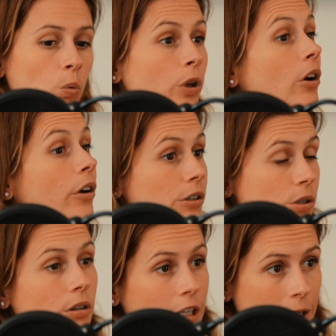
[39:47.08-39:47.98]
we are going
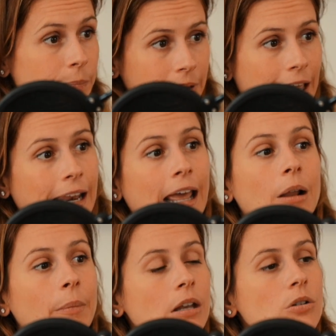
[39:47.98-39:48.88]
to keep that
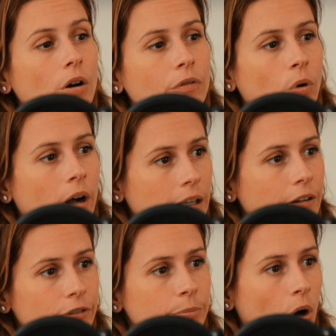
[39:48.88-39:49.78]
element of
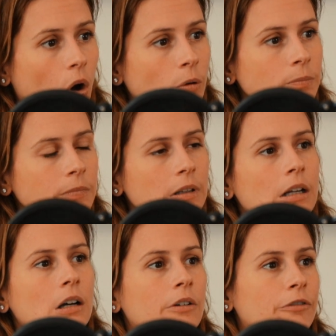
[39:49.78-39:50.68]
working from home
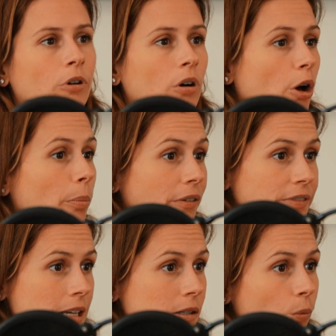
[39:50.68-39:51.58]
for a couple of
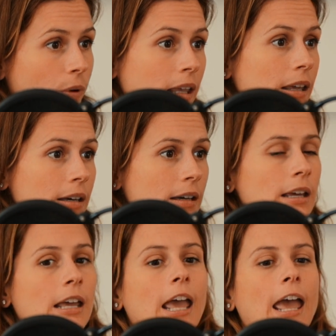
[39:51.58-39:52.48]
days a week.
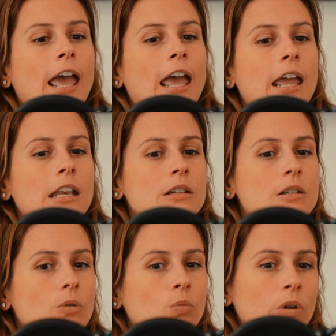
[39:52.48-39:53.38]
And
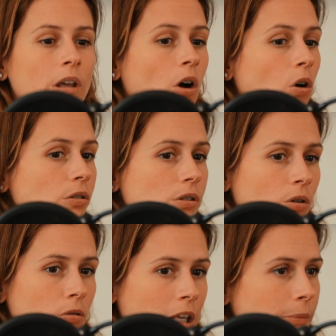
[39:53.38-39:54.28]
we
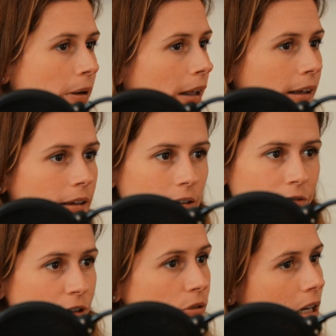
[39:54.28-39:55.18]
also keep like a
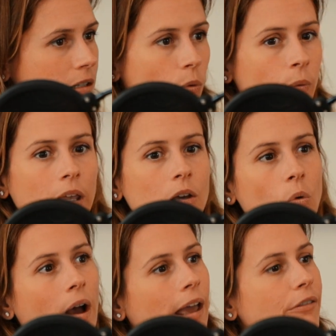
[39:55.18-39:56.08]
few days a week
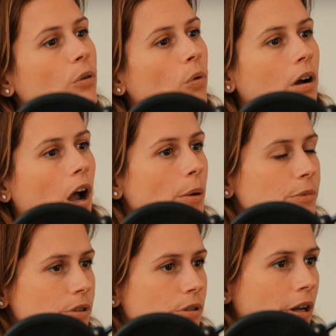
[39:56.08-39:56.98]
where everyone
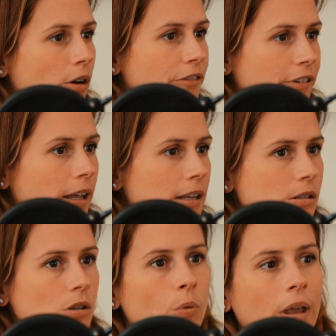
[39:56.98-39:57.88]
comes to the
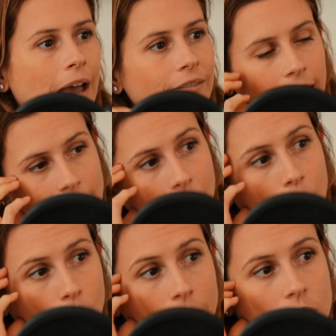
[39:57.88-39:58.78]
office. So we have like
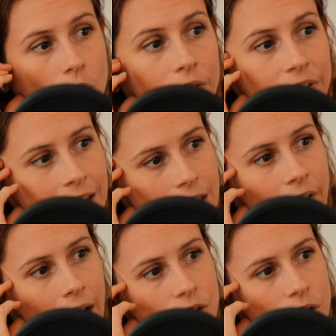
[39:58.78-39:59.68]
that moment of
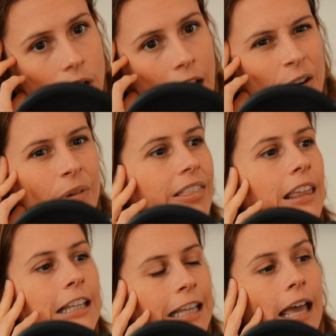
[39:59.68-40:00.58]
interaction. And we
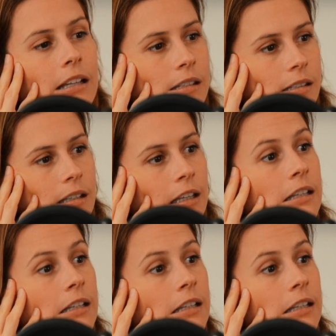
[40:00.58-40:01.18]
think that's